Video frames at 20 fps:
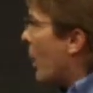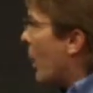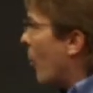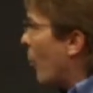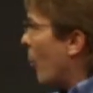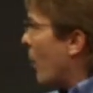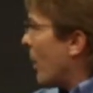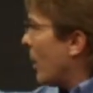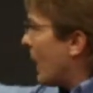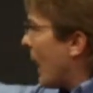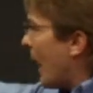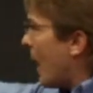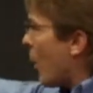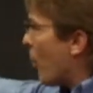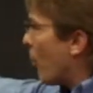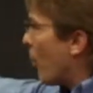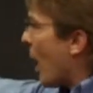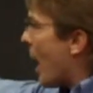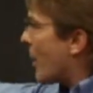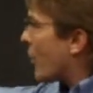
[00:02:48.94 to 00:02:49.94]
But we kind
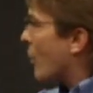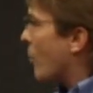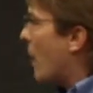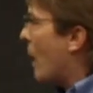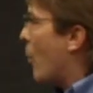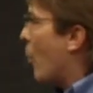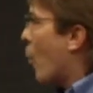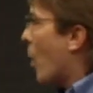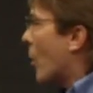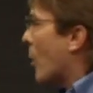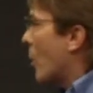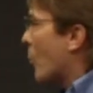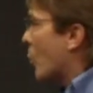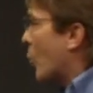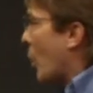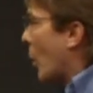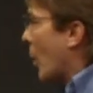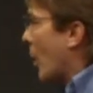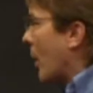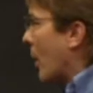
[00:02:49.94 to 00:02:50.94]
of approximate where
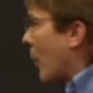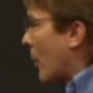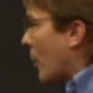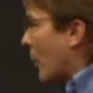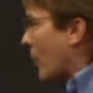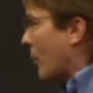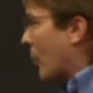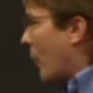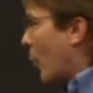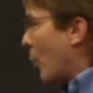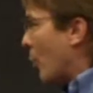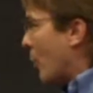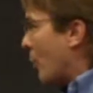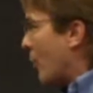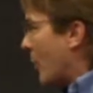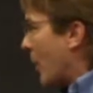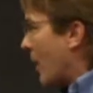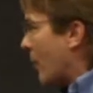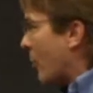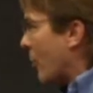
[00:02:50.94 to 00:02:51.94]
those current or those voltage
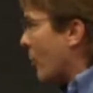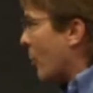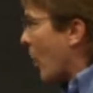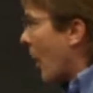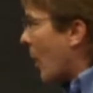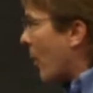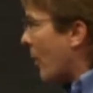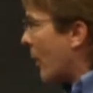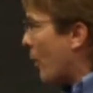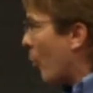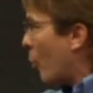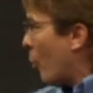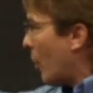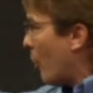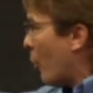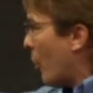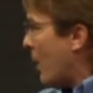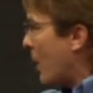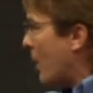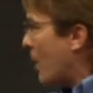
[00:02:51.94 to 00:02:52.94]
sensors are
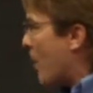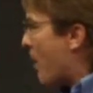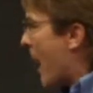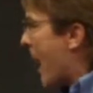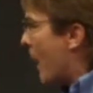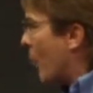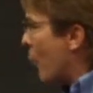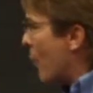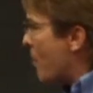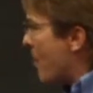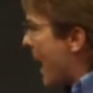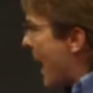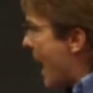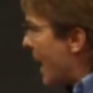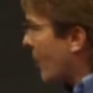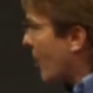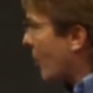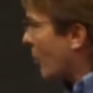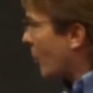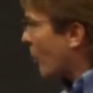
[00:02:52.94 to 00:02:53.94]
within the battery
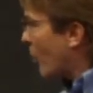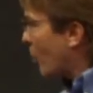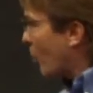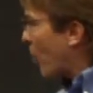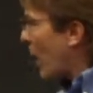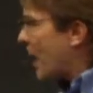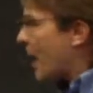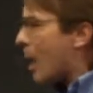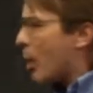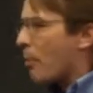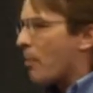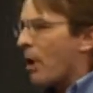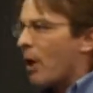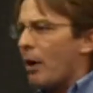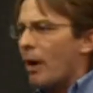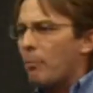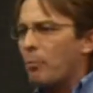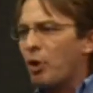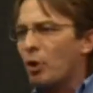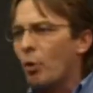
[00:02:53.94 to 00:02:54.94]
pack. They're spread out
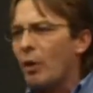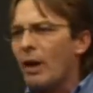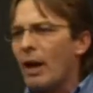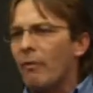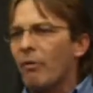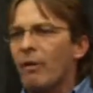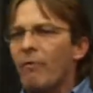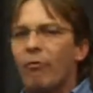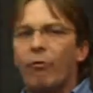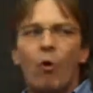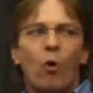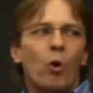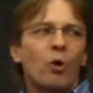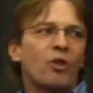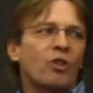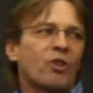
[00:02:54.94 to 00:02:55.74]
about between every 4